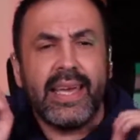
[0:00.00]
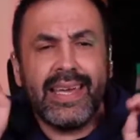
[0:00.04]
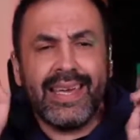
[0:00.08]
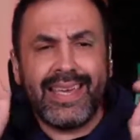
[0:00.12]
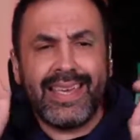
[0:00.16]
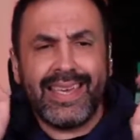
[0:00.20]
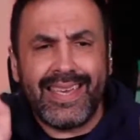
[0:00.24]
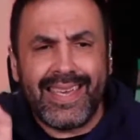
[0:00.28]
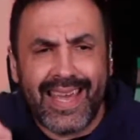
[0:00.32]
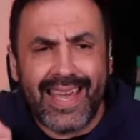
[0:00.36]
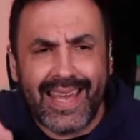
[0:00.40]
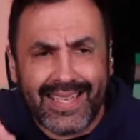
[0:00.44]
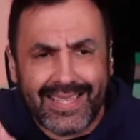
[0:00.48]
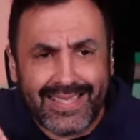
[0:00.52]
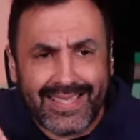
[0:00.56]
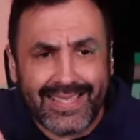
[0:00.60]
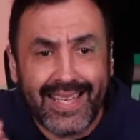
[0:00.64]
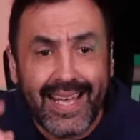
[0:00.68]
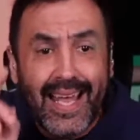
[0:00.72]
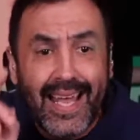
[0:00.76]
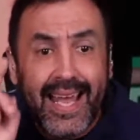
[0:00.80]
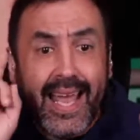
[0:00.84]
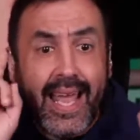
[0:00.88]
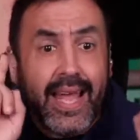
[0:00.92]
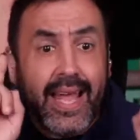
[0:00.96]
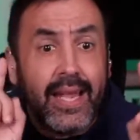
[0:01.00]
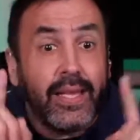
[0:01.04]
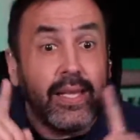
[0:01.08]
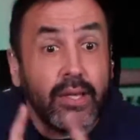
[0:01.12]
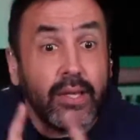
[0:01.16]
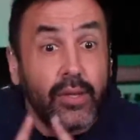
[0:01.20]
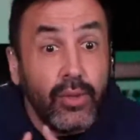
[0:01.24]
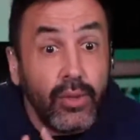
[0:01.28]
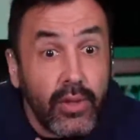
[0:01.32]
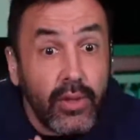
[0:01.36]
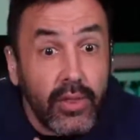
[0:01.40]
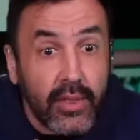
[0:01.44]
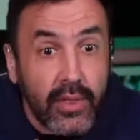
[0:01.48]
Yes, and the
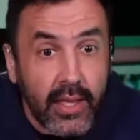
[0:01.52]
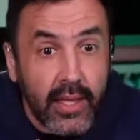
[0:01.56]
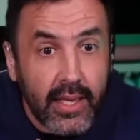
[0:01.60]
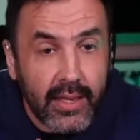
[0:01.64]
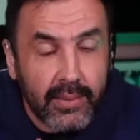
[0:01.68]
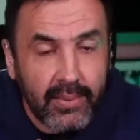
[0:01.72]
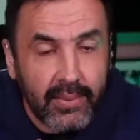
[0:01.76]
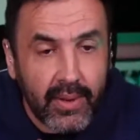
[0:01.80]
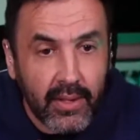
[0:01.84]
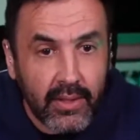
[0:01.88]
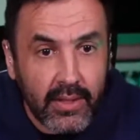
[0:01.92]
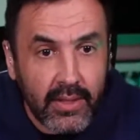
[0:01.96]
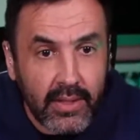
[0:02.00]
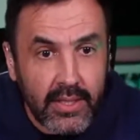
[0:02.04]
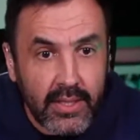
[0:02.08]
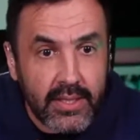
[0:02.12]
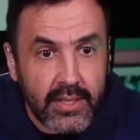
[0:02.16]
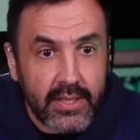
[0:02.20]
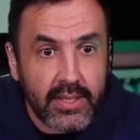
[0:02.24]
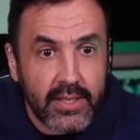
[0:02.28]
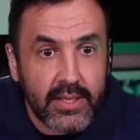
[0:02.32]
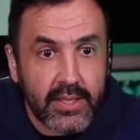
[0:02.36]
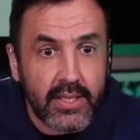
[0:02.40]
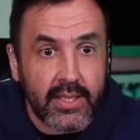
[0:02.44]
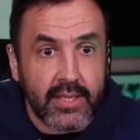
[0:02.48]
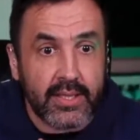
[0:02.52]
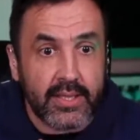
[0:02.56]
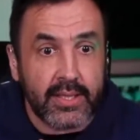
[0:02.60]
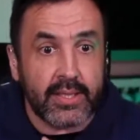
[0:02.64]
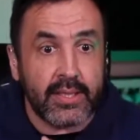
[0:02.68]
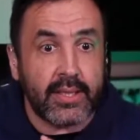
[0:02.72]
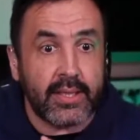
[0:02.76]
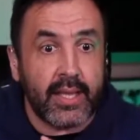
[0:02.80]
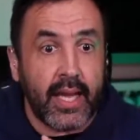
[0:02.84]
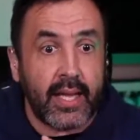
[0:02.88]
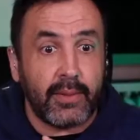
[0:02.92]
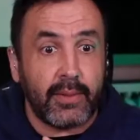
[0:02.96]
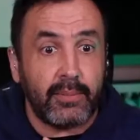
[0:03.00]
good thing about this is
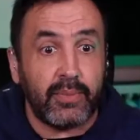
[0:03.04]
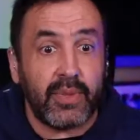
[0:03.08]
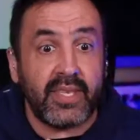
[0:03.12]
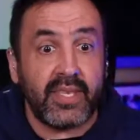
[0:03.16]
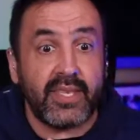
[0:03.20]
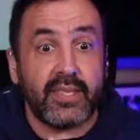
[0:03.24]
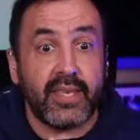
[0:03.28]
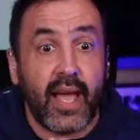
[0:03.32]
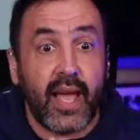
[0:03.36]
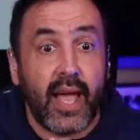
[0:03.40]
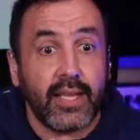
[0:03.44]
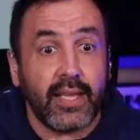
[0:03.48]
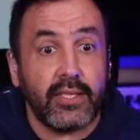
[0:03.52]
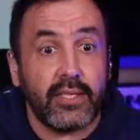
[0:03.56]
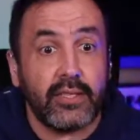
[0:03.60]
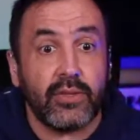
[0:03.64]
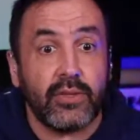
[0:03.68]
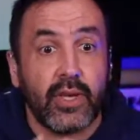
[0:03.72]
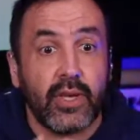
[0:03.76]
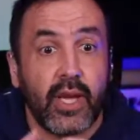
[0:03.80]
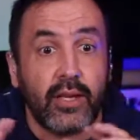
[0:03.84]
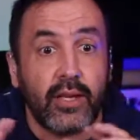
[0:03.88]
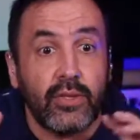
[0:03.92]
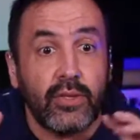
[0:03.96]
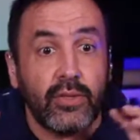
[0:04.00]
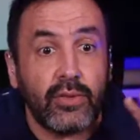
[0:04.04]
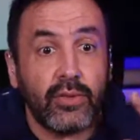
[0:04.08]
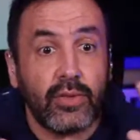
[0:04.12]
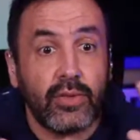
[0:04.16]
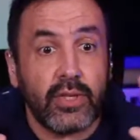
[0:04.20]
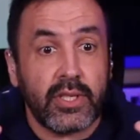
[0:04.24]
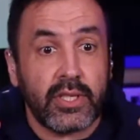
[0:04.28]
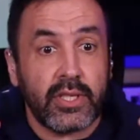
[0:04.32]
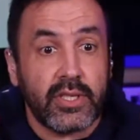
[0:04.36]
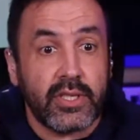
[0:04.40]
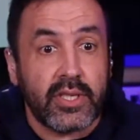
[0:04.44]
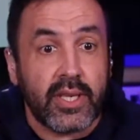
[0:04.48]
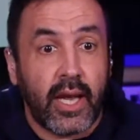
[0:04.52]
that besides you can do
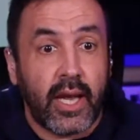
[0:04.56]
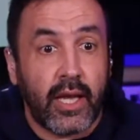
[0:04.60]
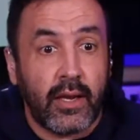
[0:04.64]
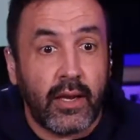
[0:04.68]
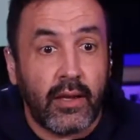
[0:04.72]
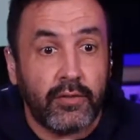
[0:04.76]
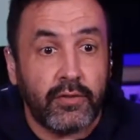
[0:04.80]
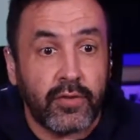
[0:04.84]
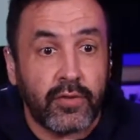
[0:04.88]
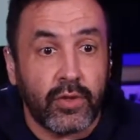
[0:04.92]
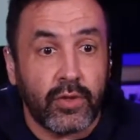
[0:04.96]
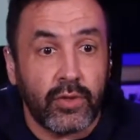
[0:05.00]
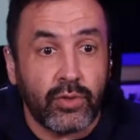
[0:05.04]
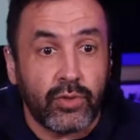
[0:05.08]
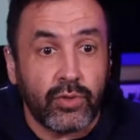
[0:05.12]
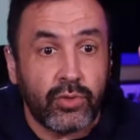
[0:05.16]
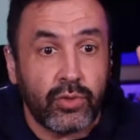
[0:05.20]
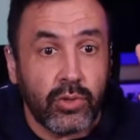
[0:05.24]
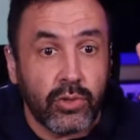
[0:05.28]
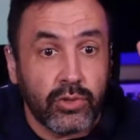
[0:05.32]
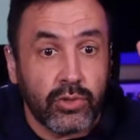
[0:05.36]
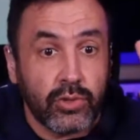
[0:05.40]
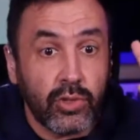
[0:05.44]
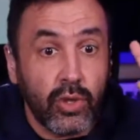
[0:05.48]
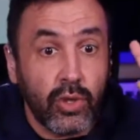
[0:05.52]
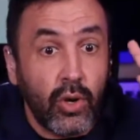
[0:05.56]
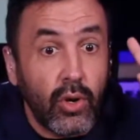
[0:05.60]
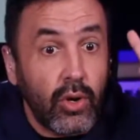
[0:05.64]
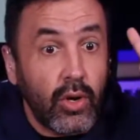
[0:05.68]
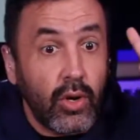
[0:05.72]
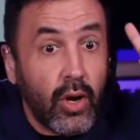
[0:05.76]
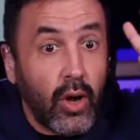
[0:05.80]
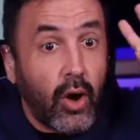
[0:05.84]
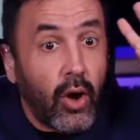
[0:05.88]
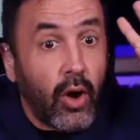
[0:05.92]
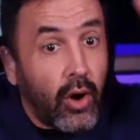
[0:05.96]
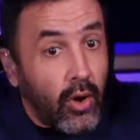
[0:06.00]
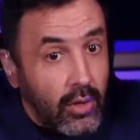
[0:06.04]
this kind of controls
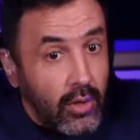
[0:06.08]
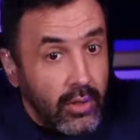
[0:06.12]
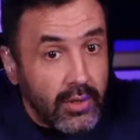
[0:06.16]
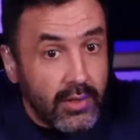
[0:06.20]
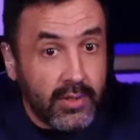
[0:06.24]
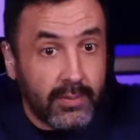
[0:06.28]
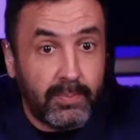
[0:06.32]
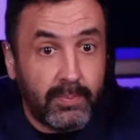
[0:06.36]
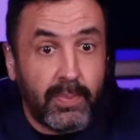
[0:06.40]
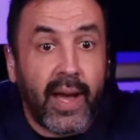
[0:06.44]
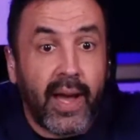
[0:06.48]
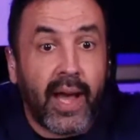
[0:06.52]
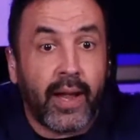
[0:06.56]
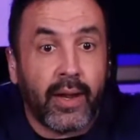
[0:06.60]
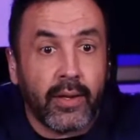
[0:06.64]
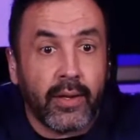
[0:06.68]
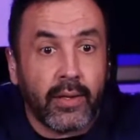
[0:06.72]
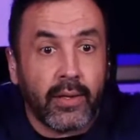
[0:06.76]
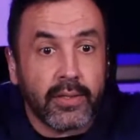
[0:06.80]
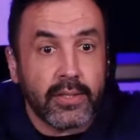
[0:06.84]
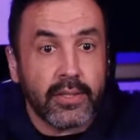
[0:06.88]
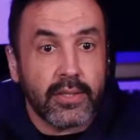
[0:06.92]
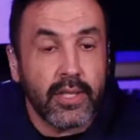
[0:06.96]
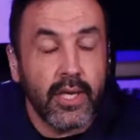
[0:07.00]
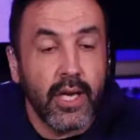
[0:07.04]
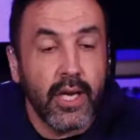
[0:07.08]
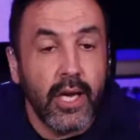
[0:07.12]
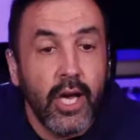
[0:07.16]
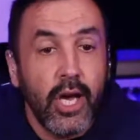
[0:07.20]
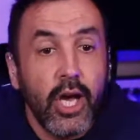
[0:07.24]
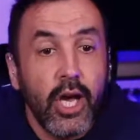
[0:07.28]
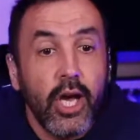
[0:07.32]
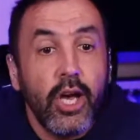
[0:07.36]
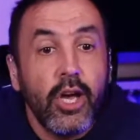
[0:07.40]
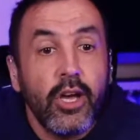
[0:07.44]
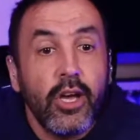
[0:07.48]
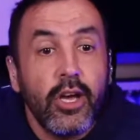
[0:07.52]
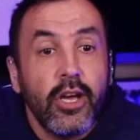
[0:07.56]
on the panels,
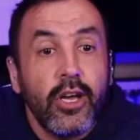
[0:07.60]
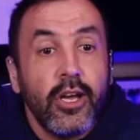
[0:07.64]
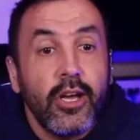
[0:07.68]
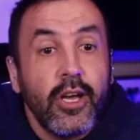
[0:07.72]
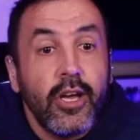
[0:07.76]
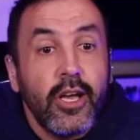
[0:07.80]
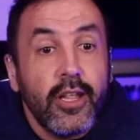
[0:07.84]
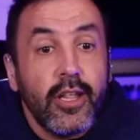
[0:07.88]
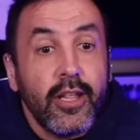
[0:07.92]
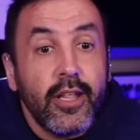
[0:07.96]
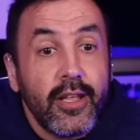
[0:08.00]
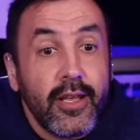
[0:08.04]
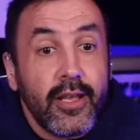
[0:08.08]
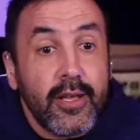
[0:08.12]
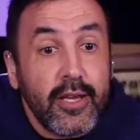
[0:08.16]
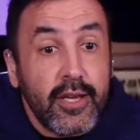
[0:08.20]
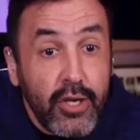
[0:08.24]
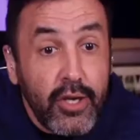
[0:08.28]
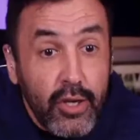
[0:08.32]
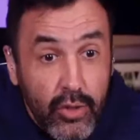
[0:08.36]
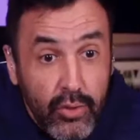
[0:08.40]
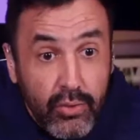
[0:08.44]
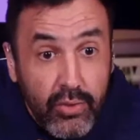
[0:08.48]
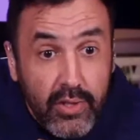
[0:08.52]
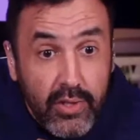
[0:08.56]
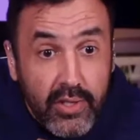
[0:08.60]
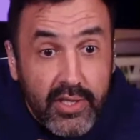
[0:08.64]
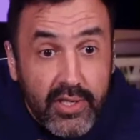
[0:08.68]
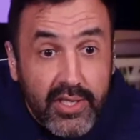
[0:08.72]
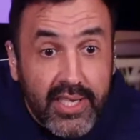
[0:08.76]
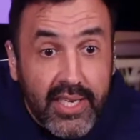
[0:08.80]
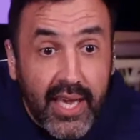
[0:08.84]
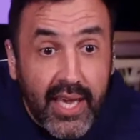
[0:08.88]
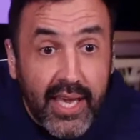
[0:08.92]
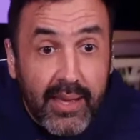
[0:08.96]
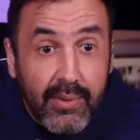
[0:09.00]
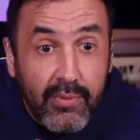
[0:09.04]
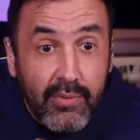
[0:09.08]
newer
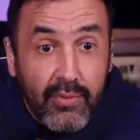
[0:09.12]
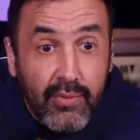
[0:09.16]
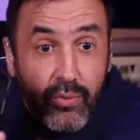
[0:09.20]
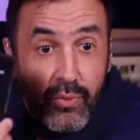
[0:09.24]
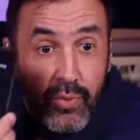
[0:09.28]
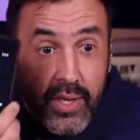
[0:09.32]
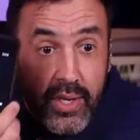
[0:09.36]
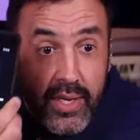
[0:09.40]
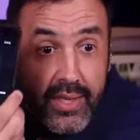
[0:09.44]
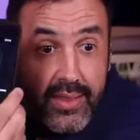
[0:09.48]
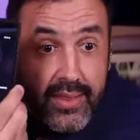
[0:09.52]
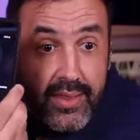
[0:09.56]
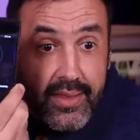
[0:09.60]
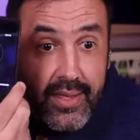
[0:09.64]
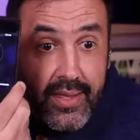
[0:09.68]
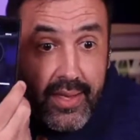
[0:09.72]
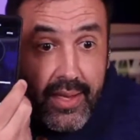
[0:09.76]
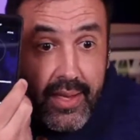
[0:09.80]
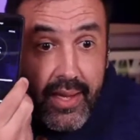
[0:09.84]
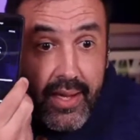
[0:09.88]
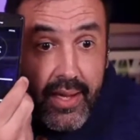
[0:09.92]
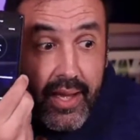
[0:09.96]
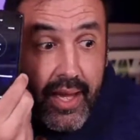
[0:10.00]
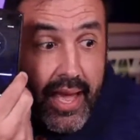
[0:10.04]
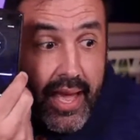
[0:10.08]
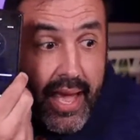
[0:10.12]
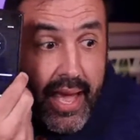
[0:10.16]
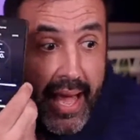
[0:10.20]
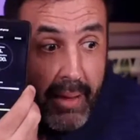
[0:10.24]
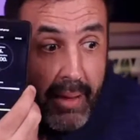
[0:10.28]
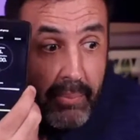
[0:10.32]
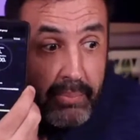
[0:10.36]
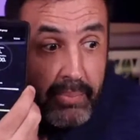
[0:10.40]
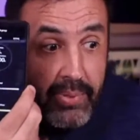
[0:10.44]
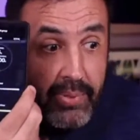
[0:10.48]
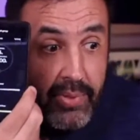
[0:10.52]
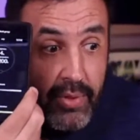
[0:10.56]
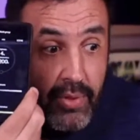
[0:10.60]
came with an app